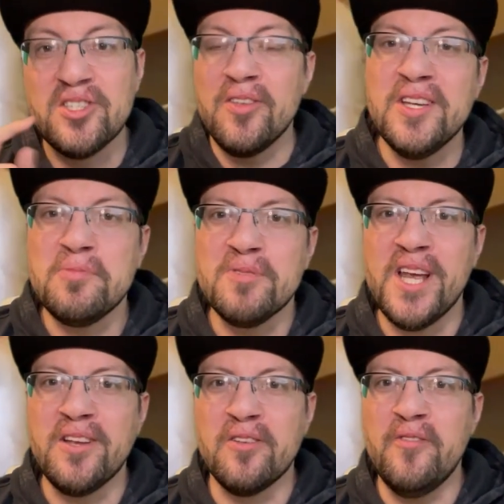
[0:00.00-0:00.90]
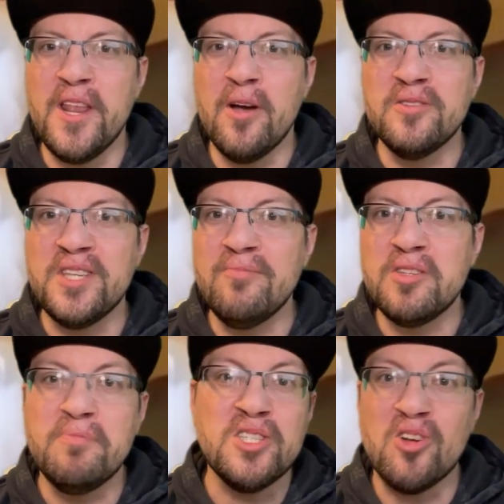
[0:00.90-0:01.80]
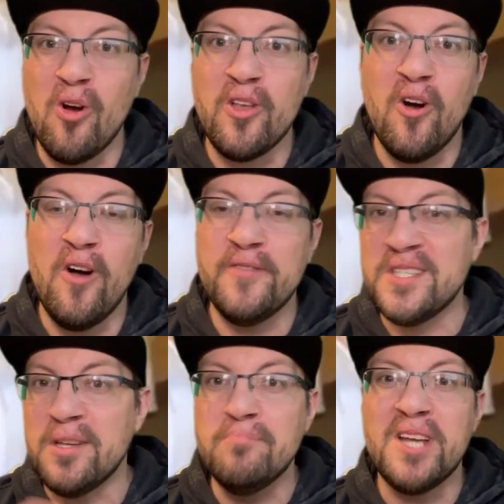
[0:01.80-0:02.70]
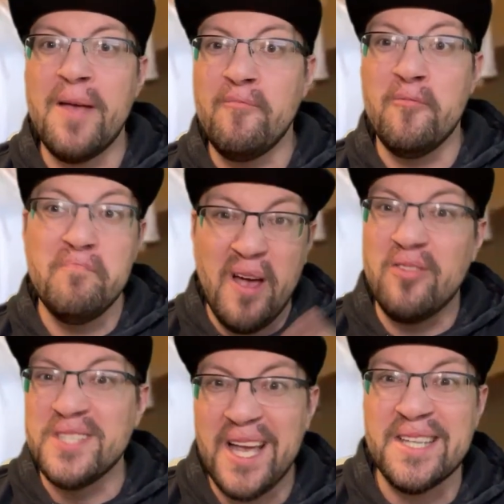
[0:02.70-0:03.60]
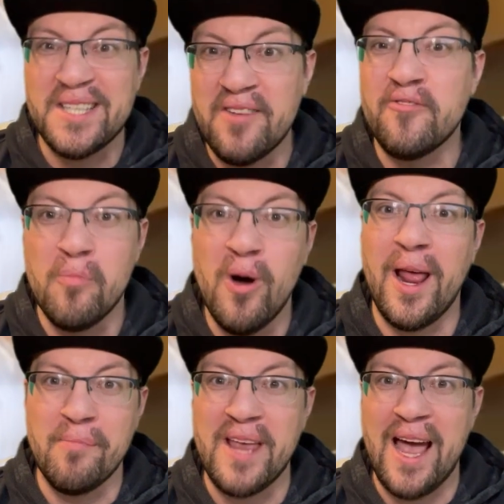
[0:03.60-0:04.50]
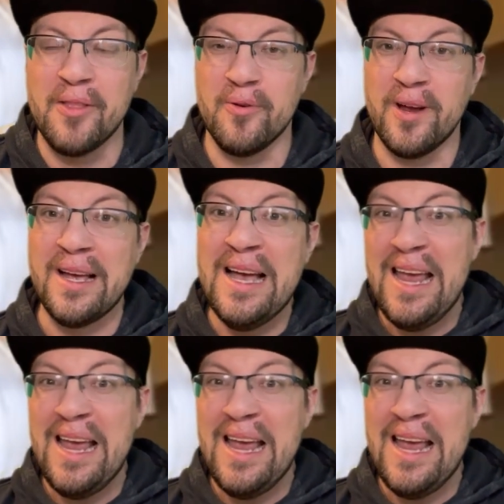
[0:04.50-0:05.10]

So this particular video seems to be starting off at some type of belt testing from what I'm gathering.